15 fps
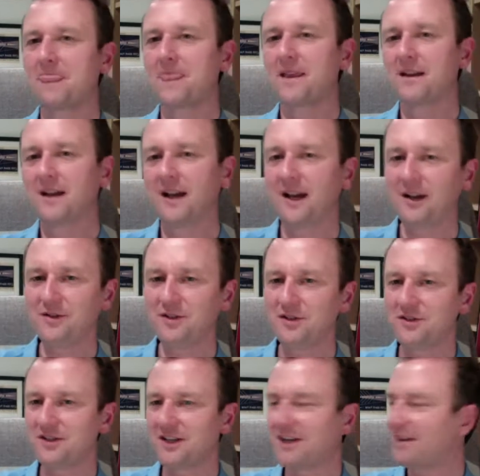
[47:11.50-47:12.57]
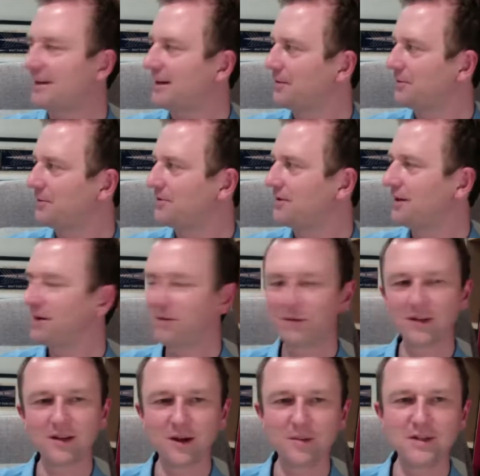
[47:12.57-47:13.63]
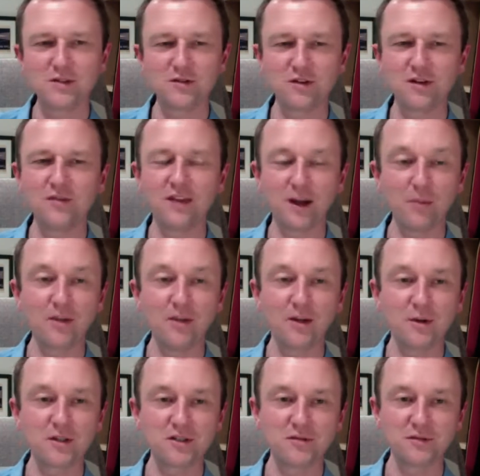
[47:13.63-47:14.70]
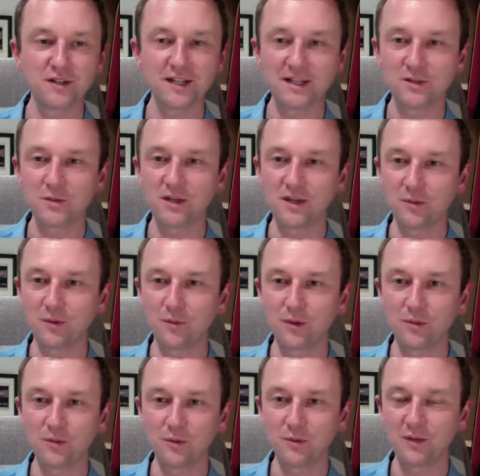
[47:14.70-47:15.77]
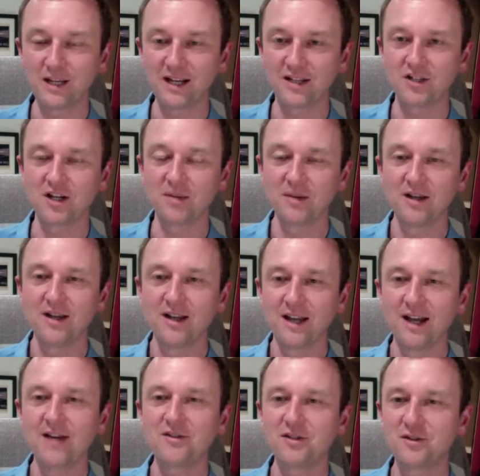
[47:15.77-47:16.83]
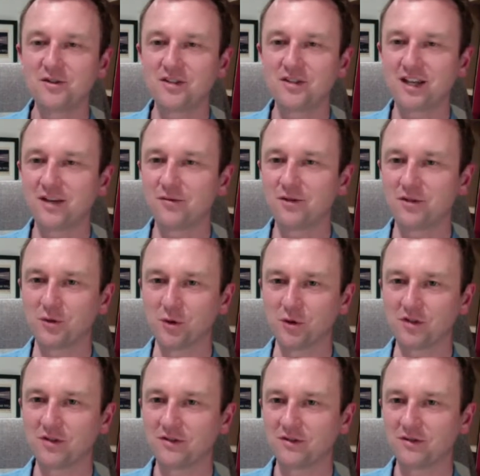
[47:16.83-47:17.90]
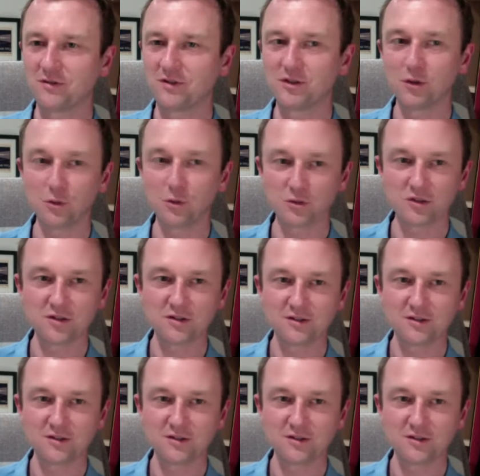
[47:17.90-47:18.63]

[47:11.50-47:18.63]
How do you say that? I'm interested. That'll be a question for next week when we catch up. How do you say resort? Resort?